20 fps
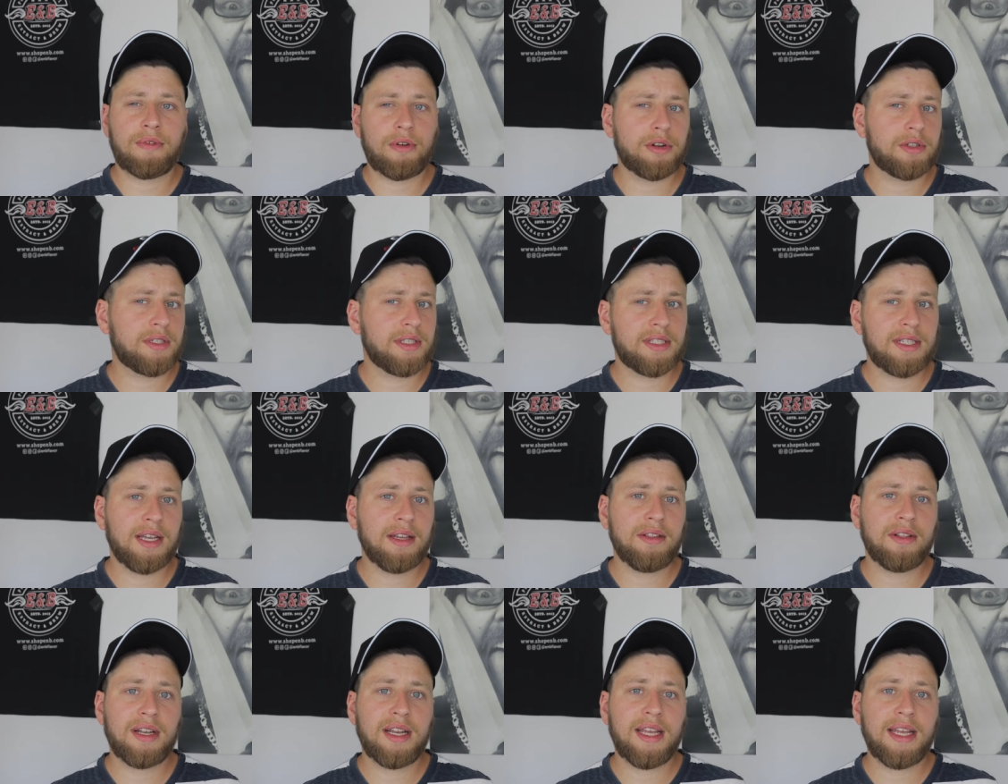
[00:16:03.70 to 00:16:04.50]

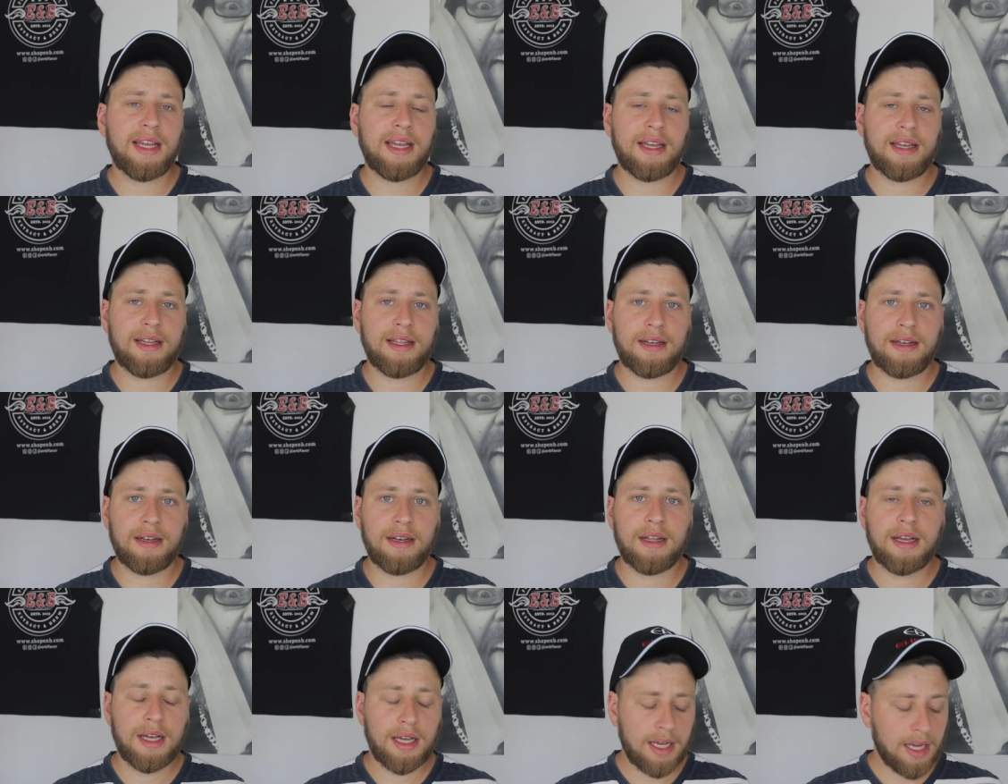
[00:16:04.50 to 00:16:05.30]
versatility
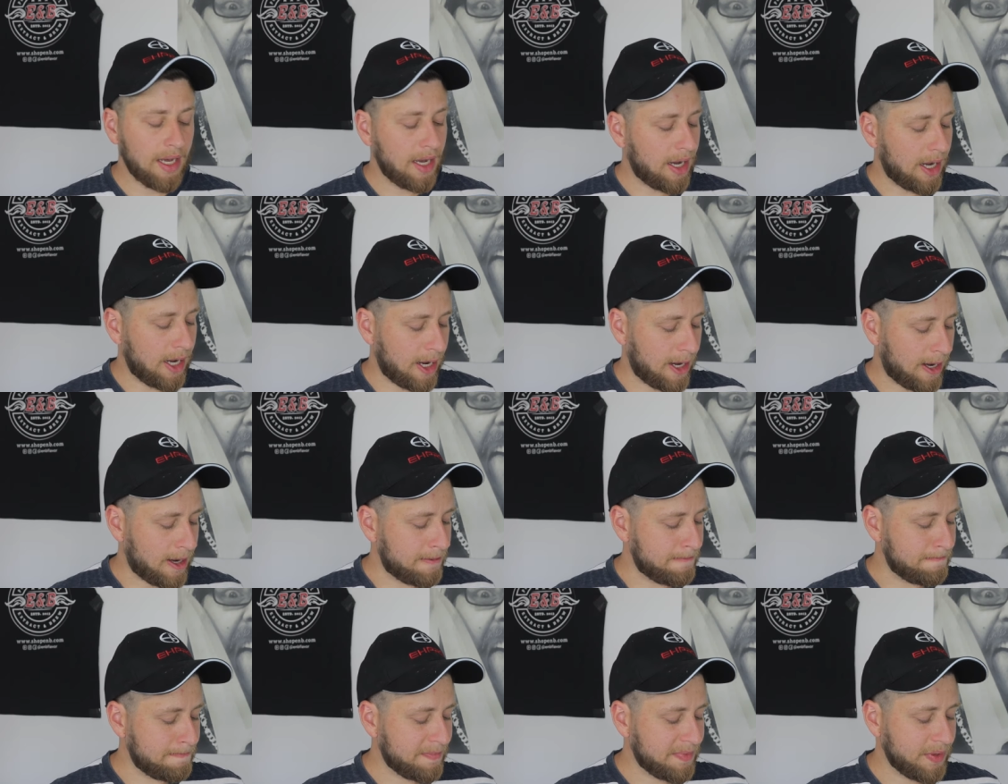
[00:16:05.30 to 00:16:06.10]
in
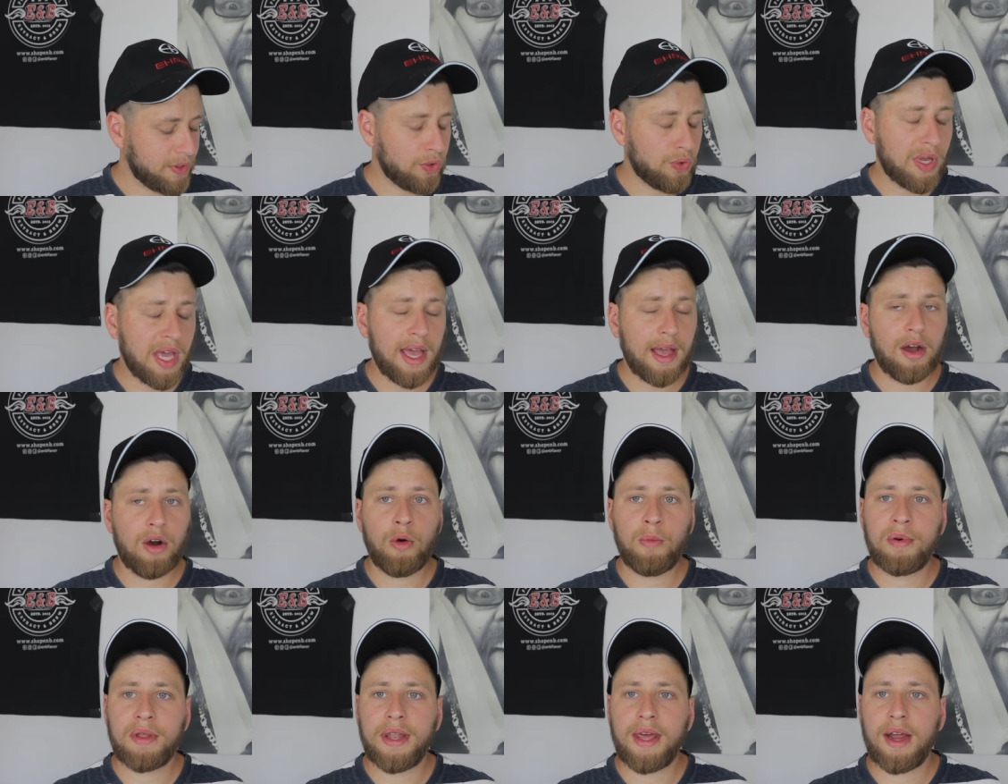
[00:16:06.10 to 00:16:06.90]
um, you can't
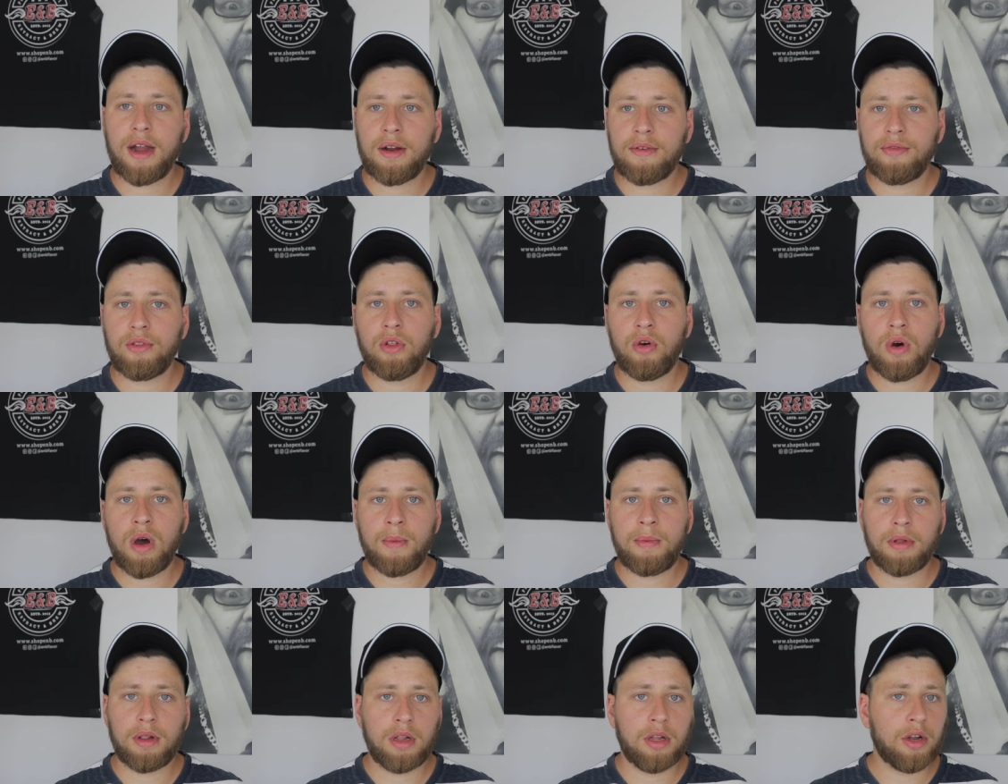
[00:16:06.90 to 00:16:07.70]
open the airflow
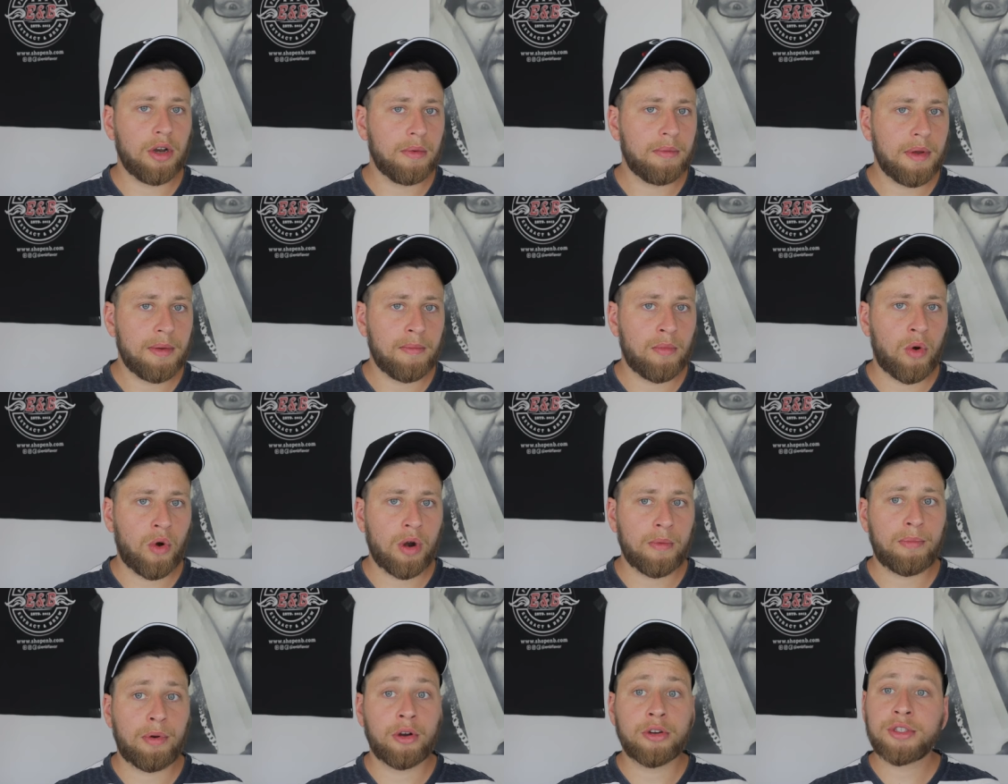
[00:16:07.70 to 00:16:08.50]
up a little bit
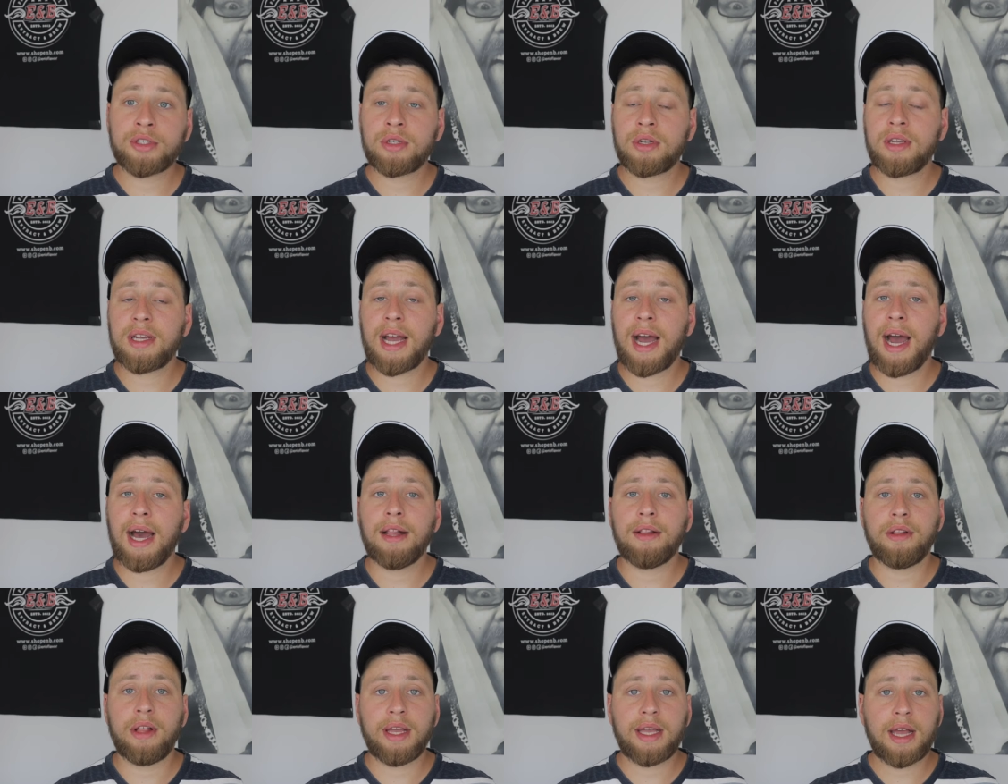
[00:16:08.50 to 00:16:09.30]
more. Personally,
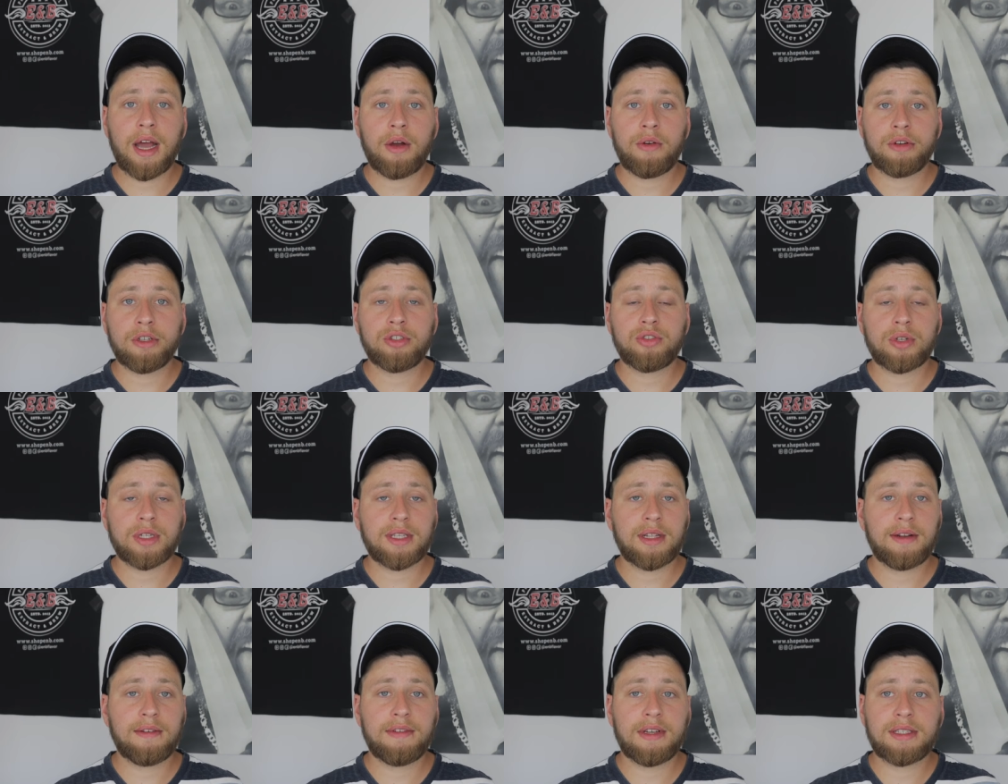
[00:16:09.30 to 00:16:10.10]
I like how
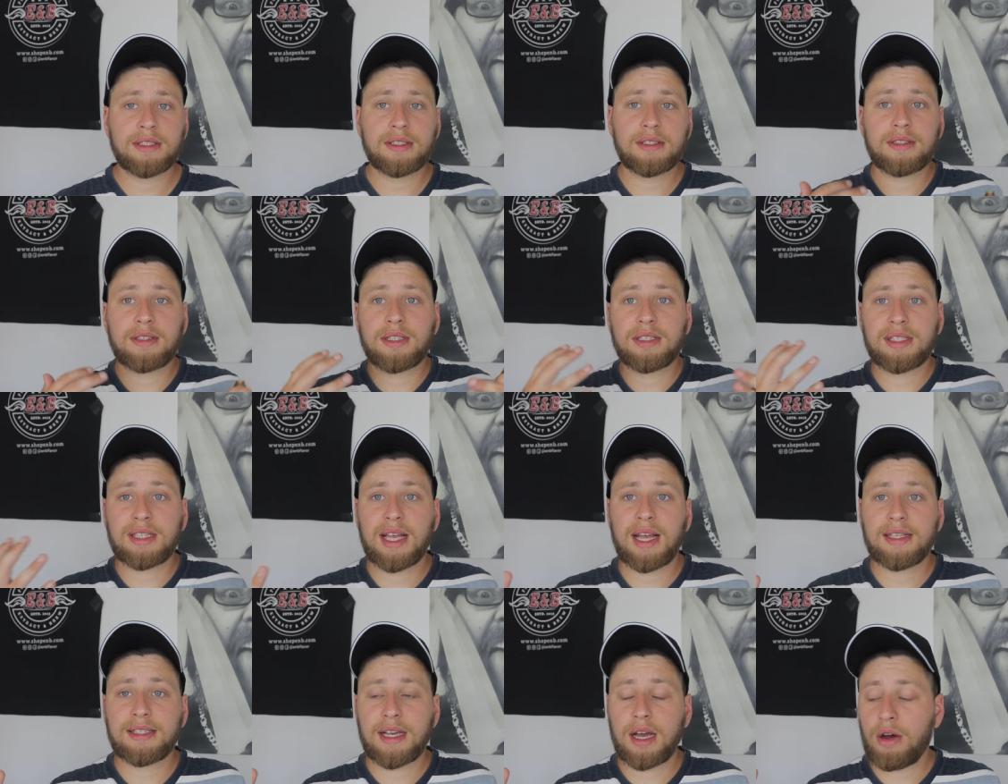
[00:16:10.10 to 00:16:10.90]
restricted it is because
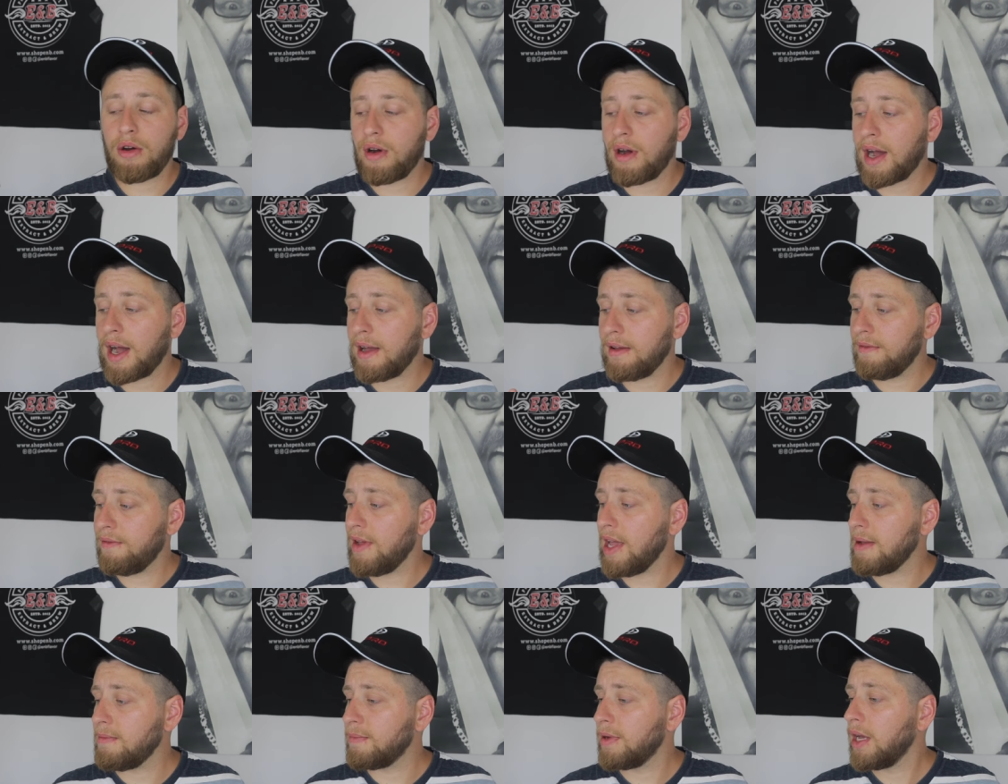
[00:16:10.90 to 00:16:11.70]
that's how I
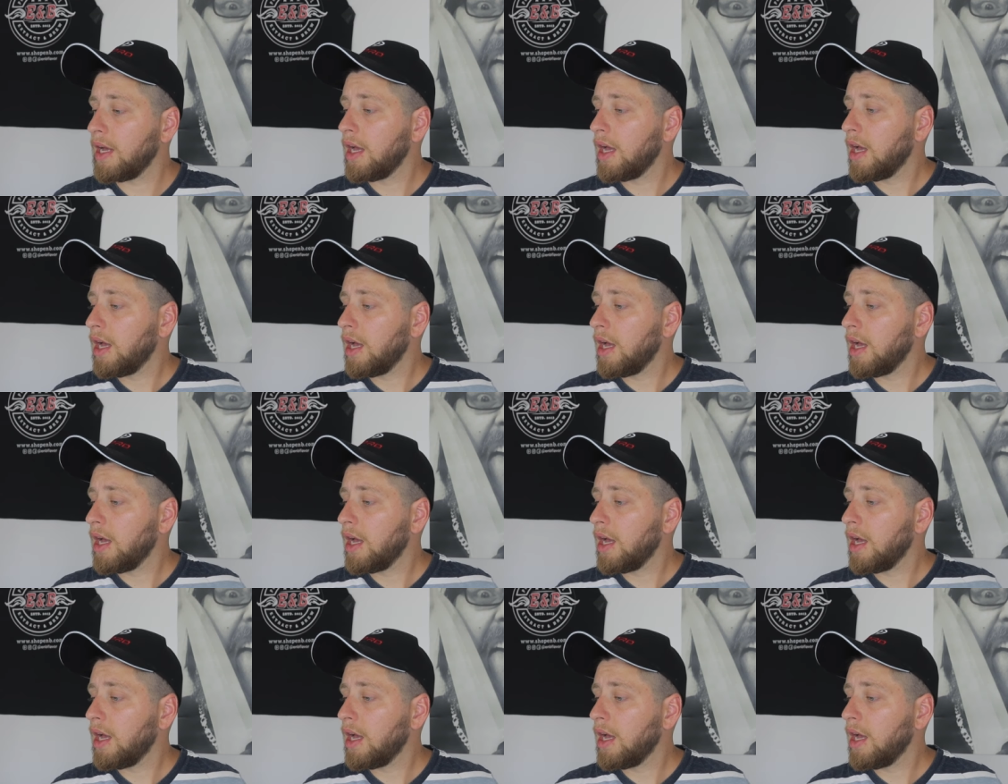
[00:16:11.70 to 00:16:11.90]
vape.